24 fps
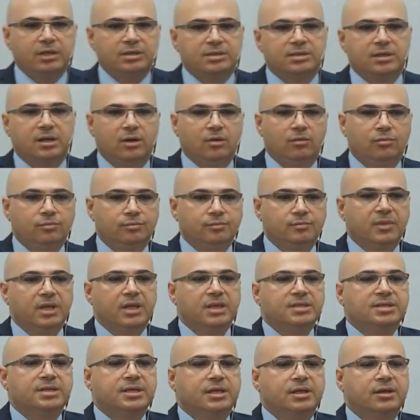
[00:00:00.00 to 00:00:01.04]
The word
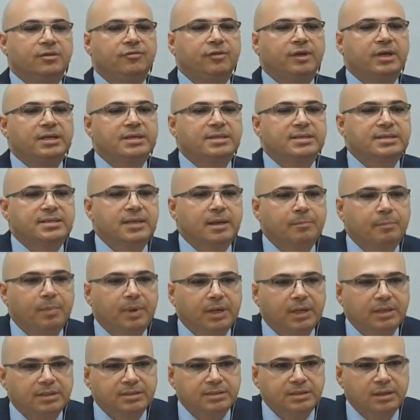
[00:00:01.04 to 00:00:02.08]
sanctification
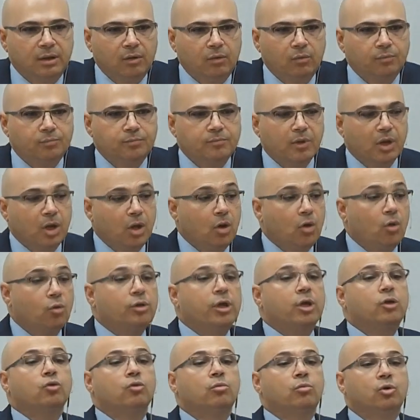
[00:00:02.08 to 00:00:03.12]
means uh,
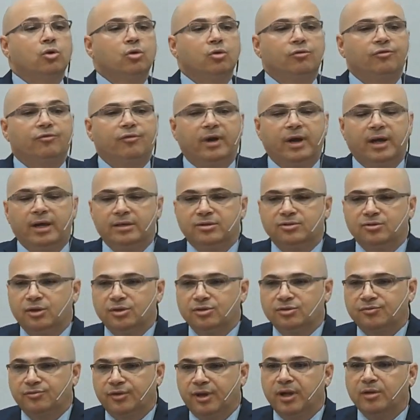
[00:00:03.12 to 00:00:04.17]
setting aside.
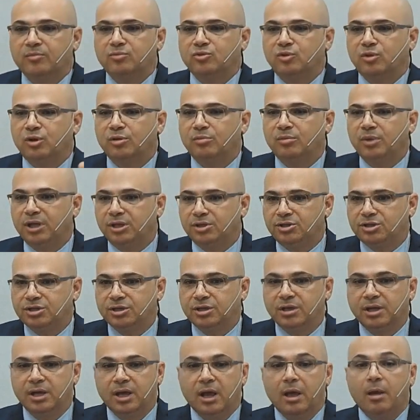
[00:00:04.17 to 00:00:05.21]
What does
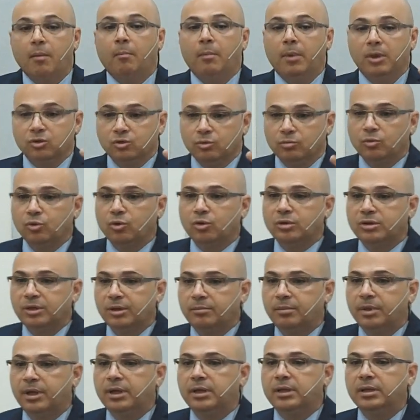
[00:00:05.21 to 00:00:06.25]
what does the world
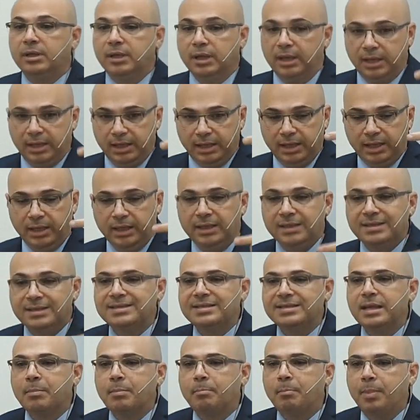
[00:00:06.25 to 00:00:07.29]
the, the wall
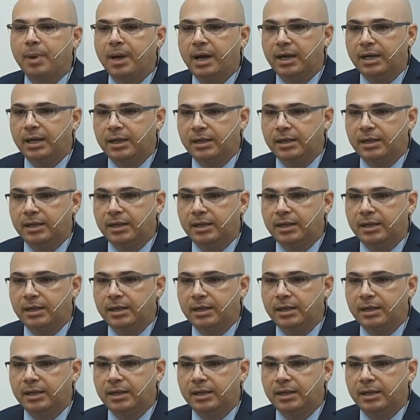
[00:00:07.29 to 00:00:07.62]
does?